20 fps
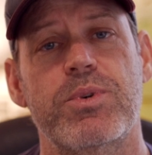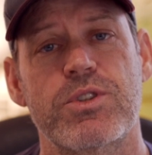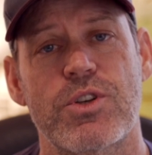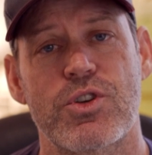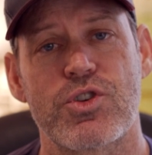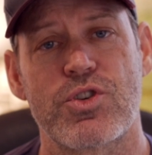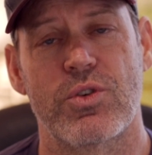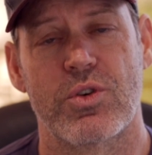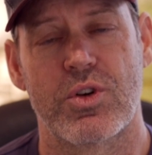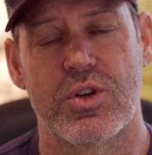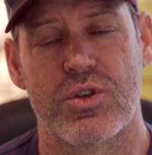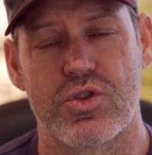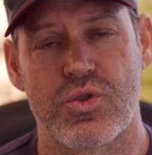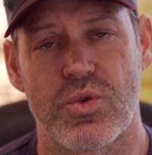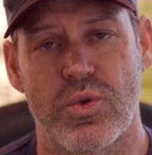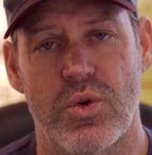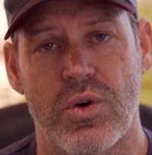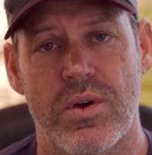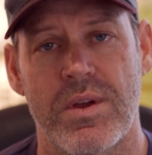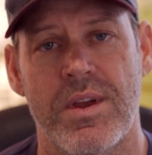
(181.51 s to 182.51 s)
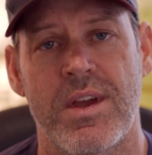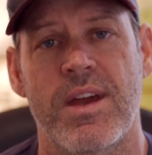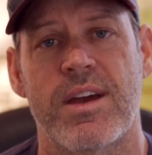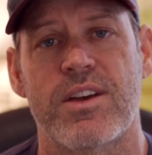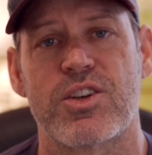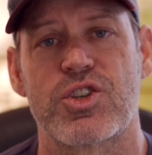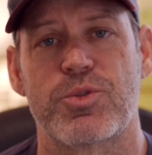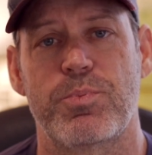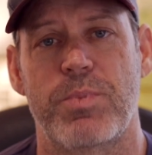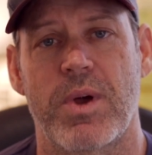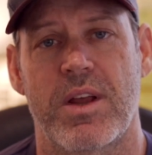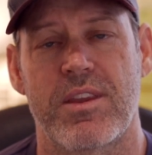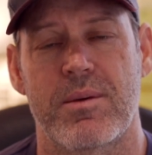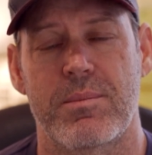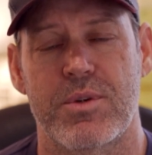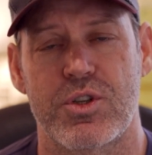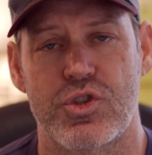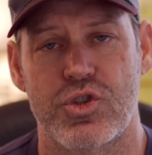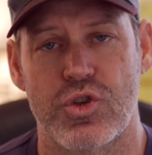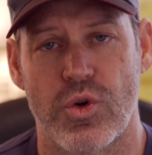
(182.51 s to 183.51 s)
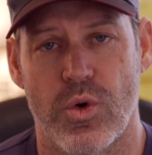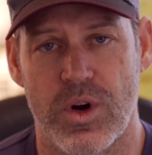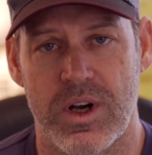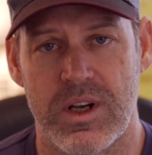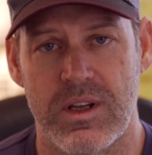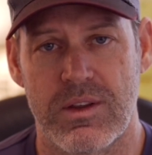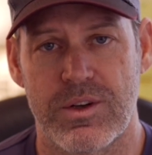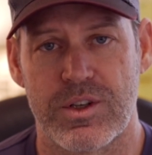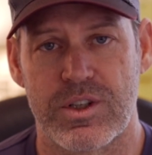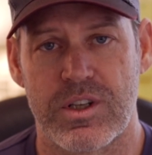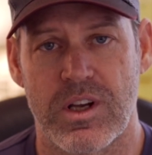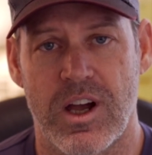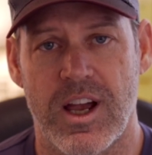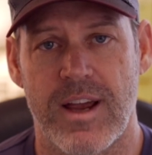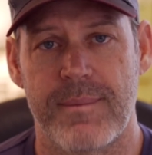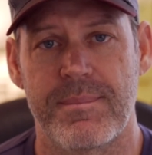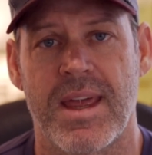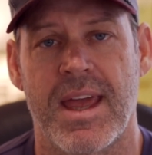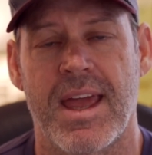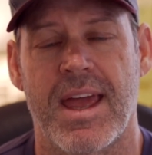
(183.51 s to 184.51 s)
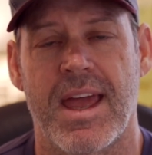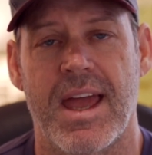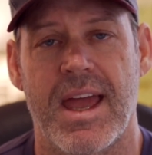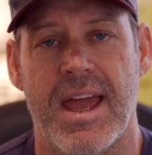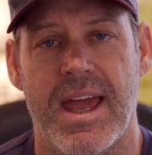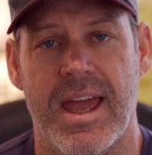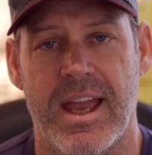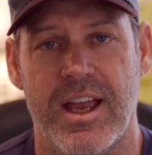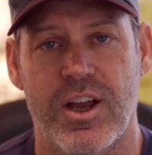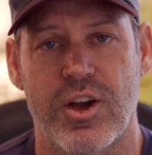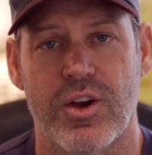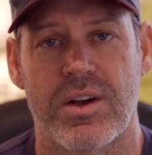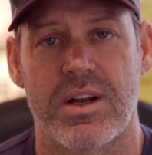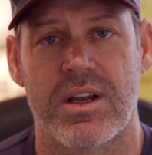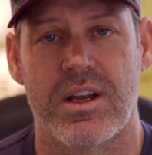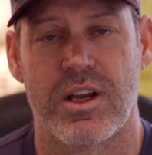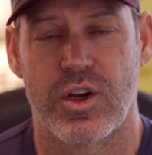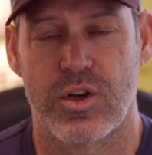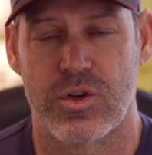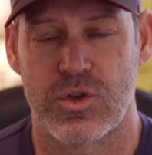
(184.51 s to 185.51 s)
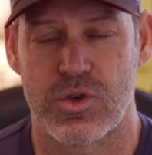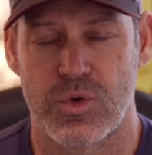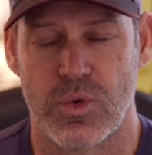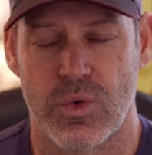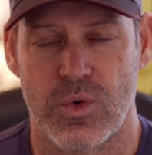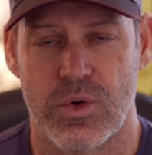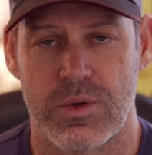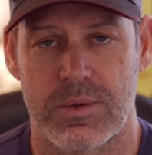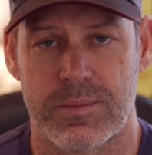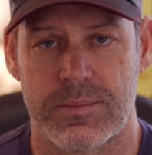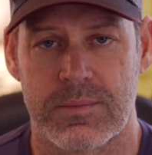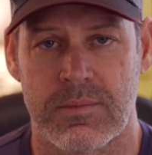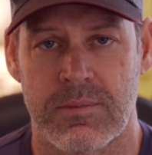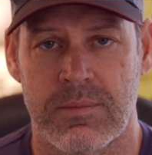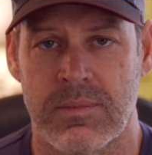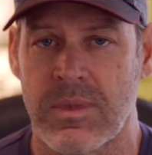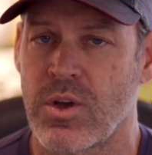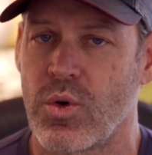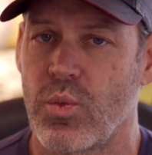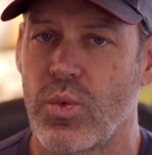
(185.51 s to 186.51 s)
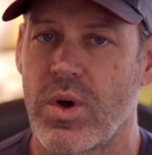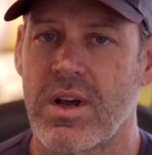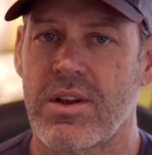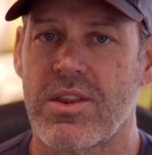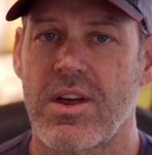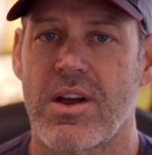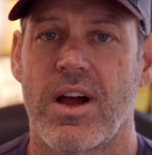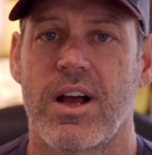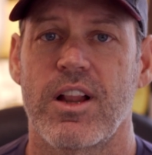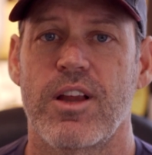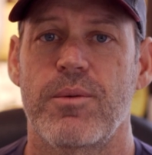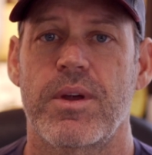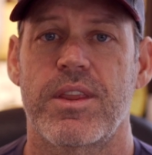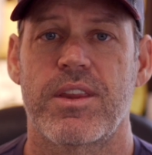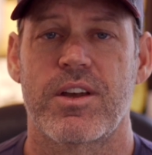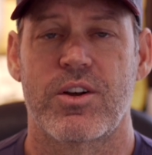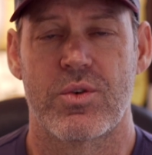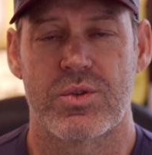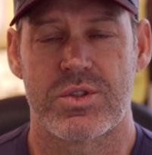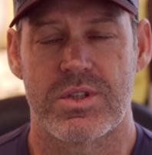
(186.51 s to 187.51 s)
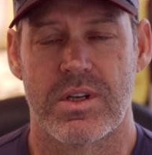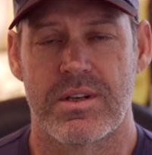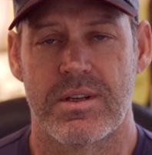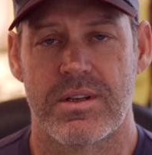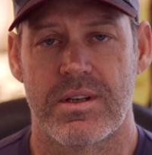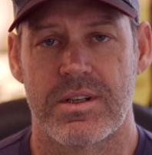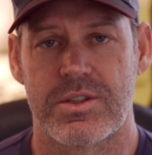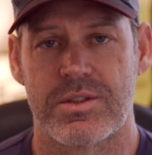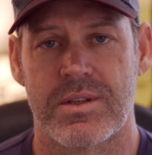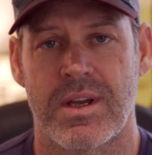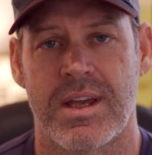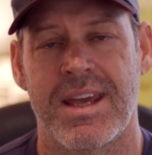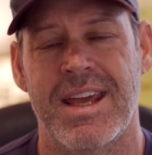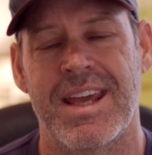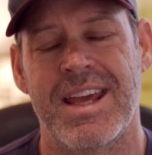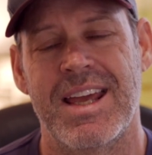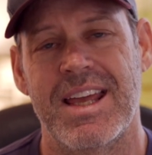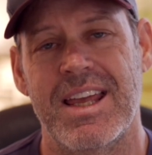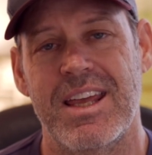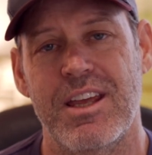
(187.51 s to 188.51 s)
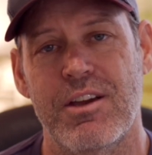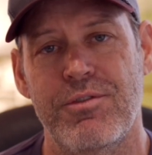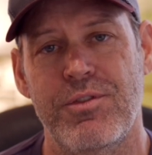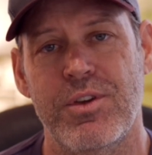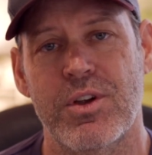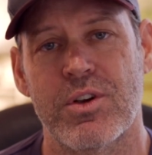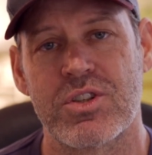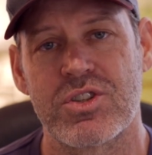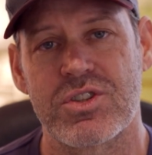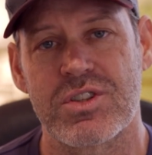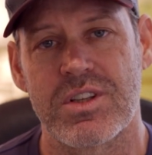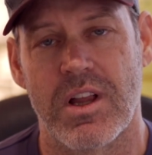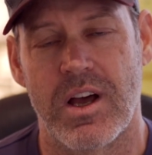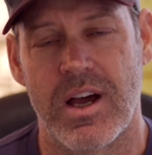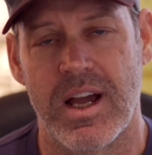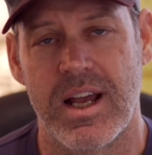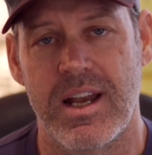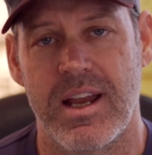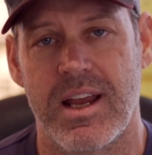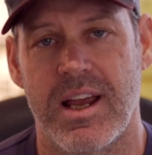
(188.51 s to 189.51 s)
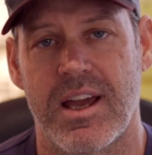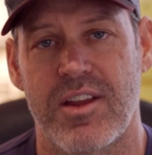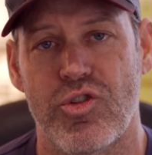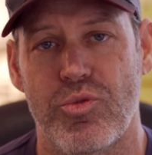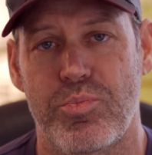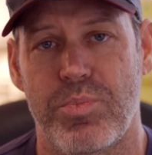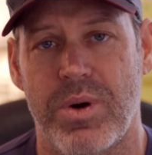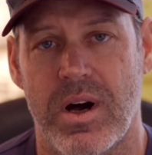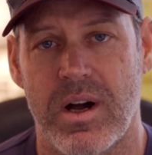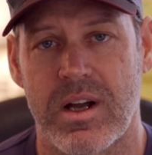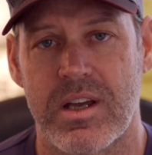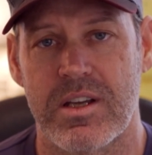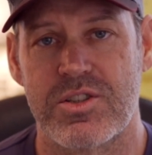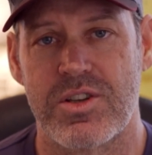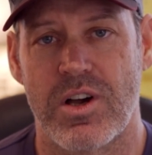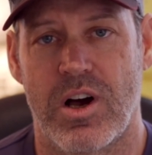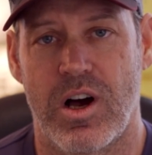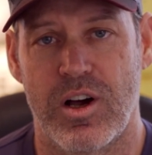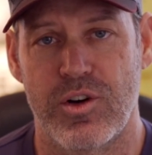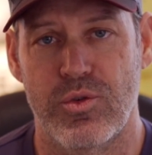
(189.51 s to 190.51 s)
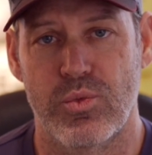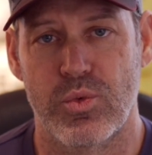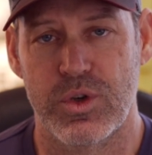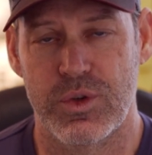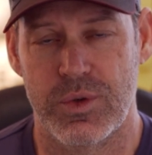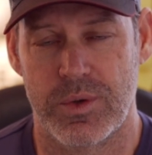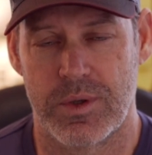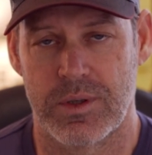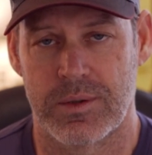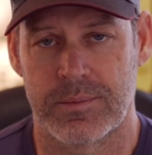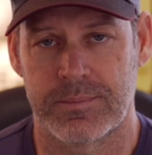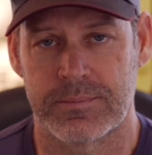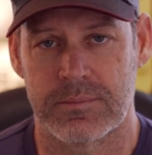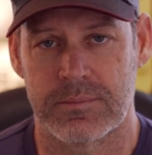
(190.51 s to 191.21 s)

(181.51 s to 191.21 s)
positional control spend the majority of their time anchored in control. One other element that goes into this if you're sliding and the puck is en route,